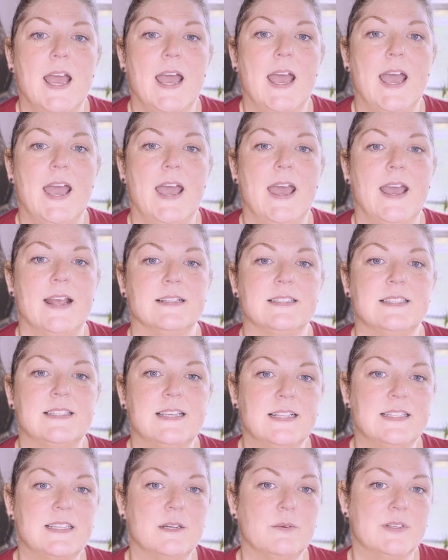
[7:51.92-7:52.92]
And
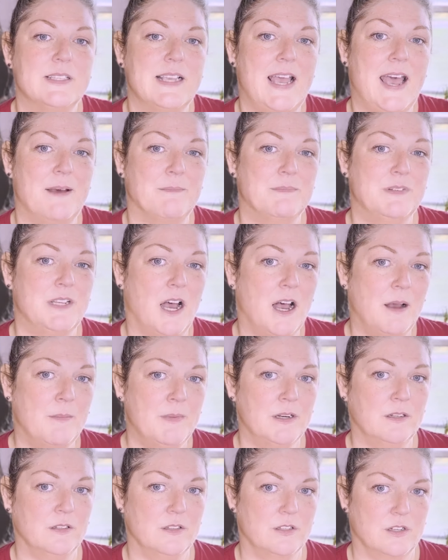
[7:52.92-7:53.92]
since it was
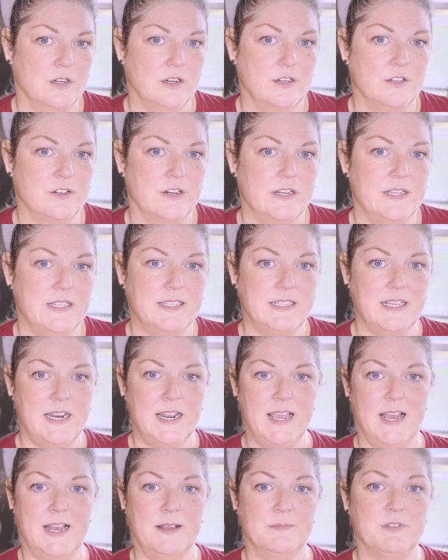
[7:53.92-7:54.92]
abdominal surgery,
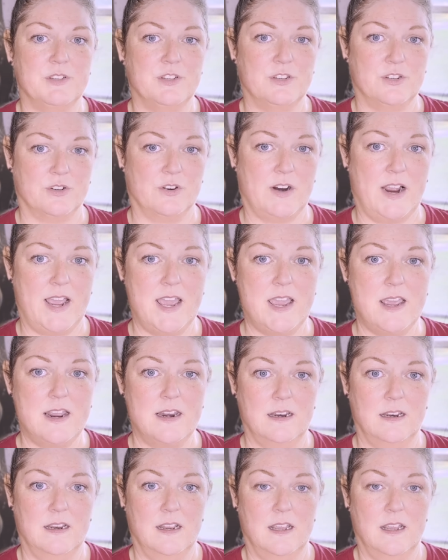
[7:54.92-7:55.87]
sitting up straight